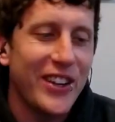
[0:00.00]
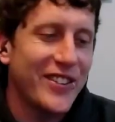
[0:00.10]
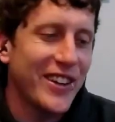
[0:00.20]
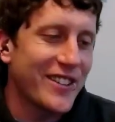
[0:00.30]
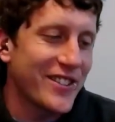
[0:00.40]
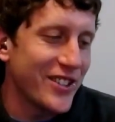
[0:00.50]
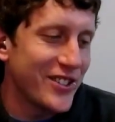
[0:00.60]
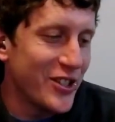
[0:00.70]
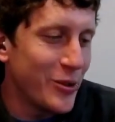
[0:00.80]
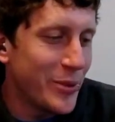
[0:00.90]
stock's good
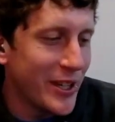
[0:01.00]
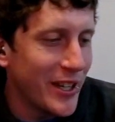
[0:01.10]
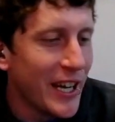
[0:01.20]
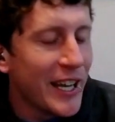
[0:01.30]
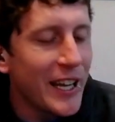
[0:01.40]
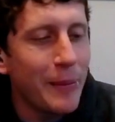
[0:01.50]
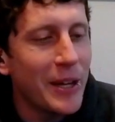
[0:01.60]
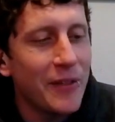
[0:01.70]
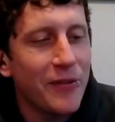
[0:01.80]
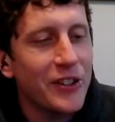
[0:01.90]
too, but I
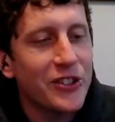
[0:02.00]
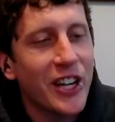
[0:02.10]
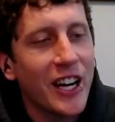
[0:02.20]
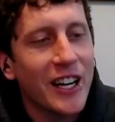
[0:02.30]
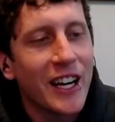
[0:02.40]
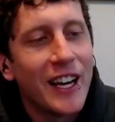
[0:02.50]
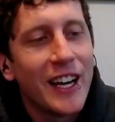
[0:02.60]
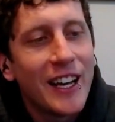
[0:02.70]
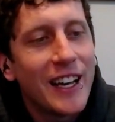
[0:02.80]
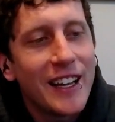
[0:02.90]
mean the fish stock,
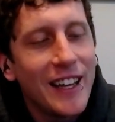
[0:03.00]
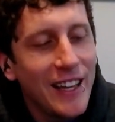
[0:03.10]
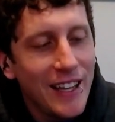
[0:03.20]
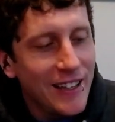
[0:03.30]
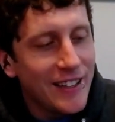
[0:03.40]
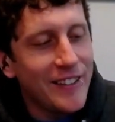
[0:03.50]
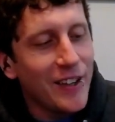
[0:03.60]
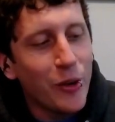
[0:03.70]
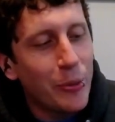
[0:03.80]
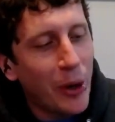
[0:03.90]
the
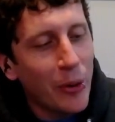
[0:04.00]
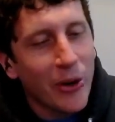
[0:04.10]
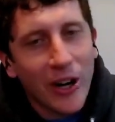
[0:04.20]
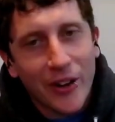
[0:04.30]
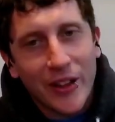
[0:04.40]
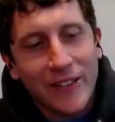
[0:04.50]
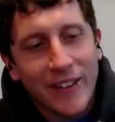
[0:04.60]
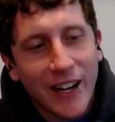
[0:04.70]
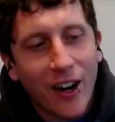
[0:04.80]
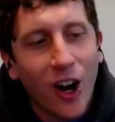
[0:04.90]
deal with bone broth is
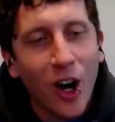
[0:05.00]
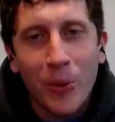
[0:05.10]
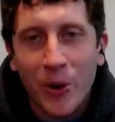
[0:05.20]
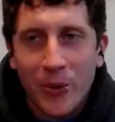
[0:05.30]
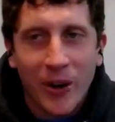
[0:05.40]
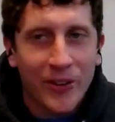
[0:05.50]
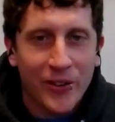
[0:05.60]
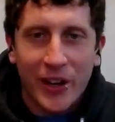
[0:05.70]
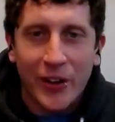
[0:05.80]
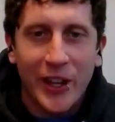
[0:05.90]
like all bone broths are
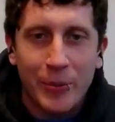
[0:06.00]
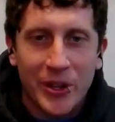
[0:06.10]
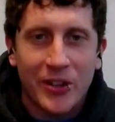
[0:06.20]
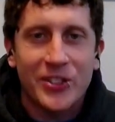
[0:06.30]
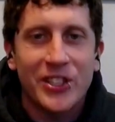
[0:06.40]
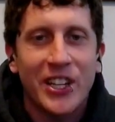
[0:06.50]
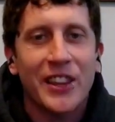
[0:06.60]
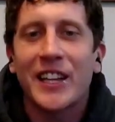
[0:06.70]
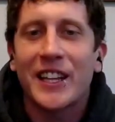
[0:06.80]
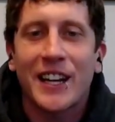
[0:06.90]
healthy, but there's
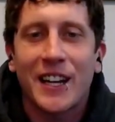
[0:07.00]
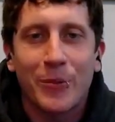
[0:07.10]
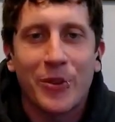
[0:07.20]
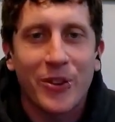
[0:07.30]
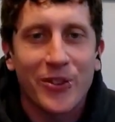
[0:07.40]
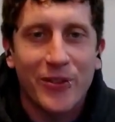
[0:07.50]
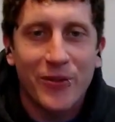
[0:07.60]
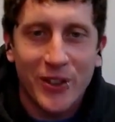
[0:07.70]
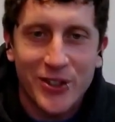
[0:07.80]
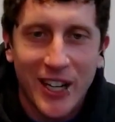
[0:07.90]
nothing that comes close to the
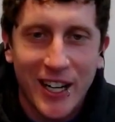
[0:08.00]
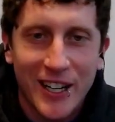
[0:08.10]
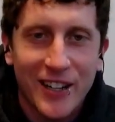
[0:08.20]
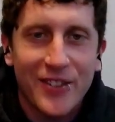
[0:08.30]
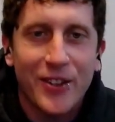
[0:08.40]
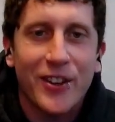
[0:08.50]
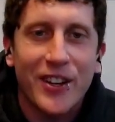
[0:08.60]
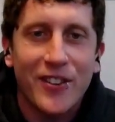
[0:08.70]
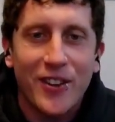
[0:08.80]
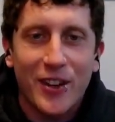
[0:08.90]
fish stock. So,
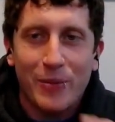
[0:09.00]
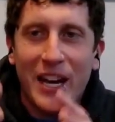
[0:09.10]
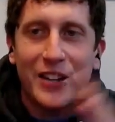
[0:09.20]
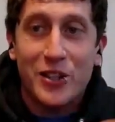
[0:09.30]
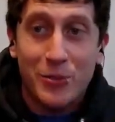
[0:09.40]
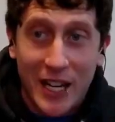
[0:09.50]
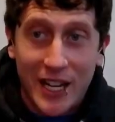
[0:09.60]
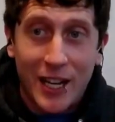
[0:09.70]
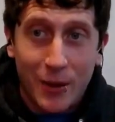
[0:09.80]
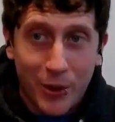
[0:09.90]
cause you can imagine
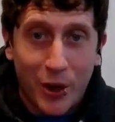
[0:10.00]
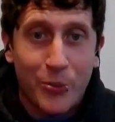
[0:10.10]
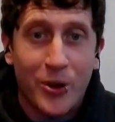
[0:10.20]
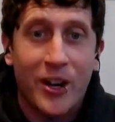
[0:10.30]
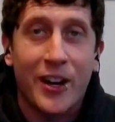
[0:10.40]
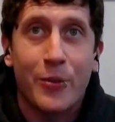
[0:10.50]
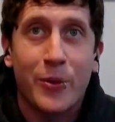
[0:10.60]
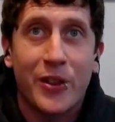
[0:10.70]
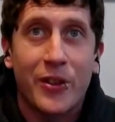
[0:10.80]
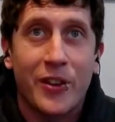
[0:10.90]
making a bone broth
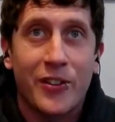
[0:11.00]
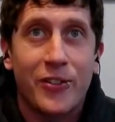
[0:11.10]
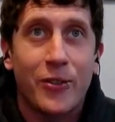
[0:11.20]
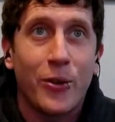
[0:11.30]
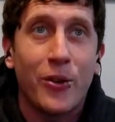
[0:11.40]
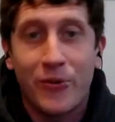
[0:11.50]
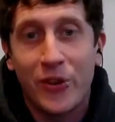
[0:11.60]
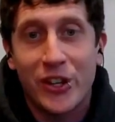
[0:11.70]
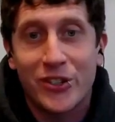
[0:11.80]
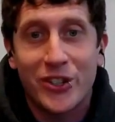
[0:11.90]
with a sole
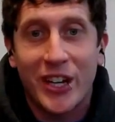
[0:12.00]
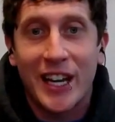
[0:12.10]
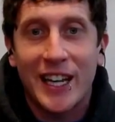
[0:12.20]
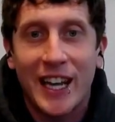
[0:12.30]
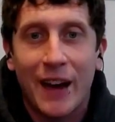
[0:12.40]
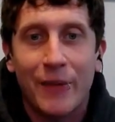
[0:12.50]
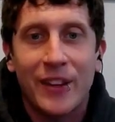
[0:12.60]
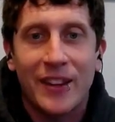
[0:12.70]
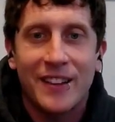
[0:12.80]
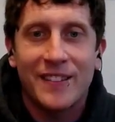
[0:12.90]
fish and having
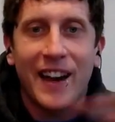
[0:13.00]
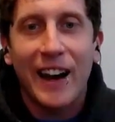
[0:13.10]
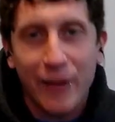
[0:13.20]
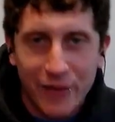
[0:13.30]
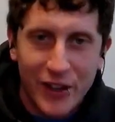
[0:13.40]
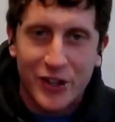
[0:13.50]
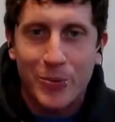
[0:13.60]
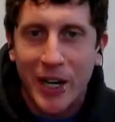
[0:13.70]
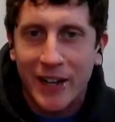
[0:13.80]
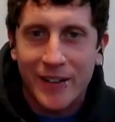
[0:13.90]
the entire fish
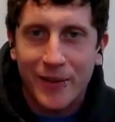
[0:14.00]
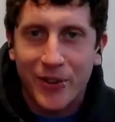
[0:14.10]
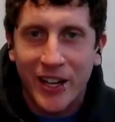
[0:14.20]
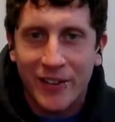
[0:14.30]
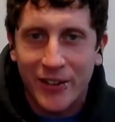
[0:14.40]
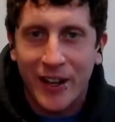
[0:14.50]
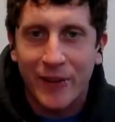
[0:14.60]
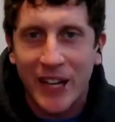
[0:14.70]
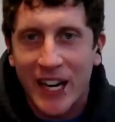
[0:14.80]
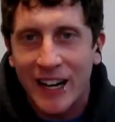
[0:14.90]
minus the fillet. So you have
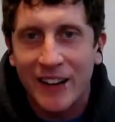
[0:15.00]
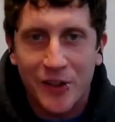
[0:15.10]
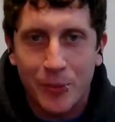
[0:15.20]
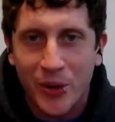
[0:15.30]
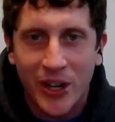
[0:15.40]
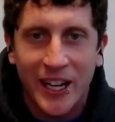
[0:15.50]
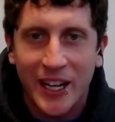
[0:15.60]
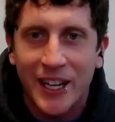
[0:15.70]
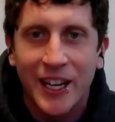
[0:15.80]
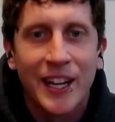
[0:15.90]
the eyes, the
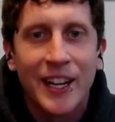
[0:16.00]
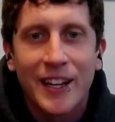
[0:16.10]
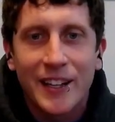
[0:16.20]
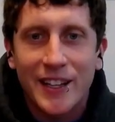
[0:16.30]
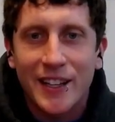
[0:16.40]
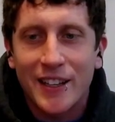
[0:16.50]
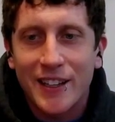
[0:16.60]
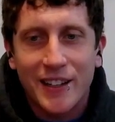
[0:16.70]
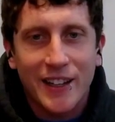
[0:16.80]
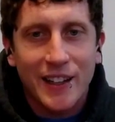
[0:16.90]
brain,
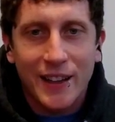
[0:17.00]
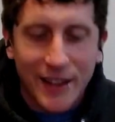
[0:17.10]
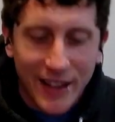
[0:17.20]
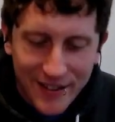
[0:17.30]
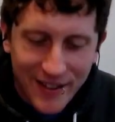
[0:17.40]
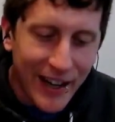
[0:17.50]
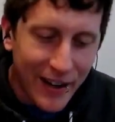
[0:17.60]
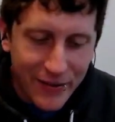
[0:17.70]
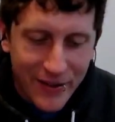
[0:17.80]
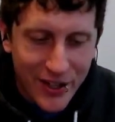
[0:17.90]
the
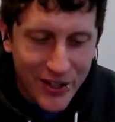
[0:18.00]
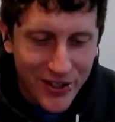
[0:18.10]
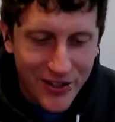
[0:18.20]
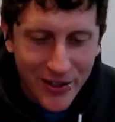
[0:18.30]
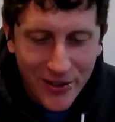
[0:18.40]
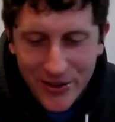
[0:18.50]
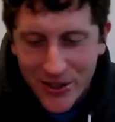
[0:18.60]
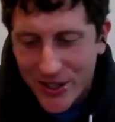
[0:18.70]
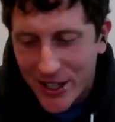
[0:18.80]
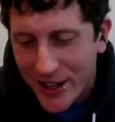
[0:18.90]
entire fish. And so there's
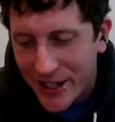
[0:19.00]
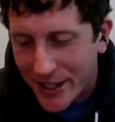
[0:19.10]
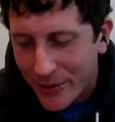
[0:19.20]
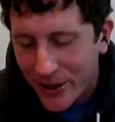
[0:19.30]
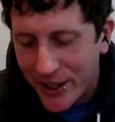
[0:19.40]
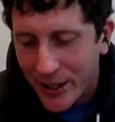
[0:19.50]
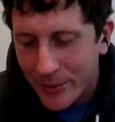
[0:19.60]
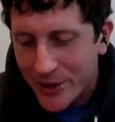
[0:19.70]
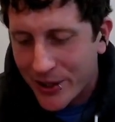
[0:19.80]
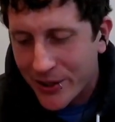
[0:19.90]
just nothing that really
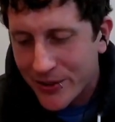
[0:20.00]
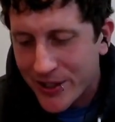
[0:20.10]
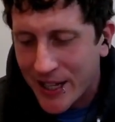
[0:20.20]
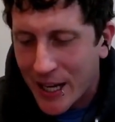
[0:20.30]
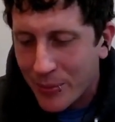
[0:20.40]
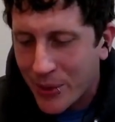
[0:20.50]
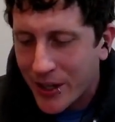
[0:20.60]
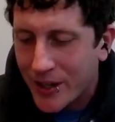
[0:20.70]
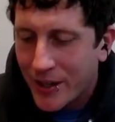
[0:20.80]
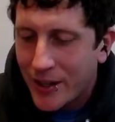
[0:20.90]
comes close to that,
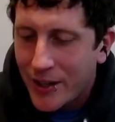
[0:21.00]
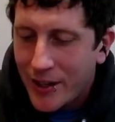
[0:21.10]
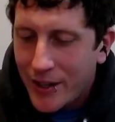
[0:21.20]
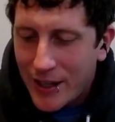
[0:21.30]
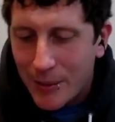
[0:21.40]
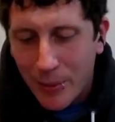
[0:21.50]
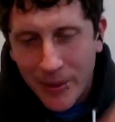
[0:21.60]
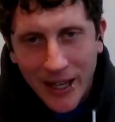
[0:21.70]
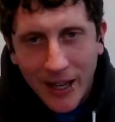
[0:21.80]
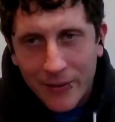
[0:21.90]
but I'm a
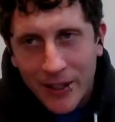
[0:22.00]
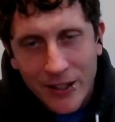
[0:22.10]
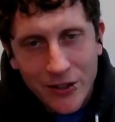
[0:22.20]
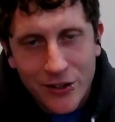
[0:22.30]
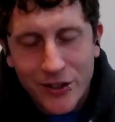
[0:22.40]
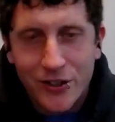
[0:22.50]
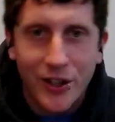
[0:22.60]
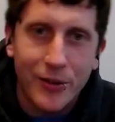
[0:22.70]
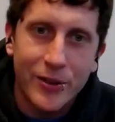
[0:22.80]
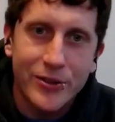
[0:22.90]
big advocate just in
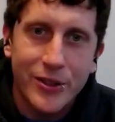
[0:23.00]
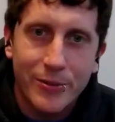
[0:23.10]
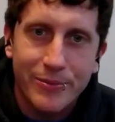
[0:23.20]
general. So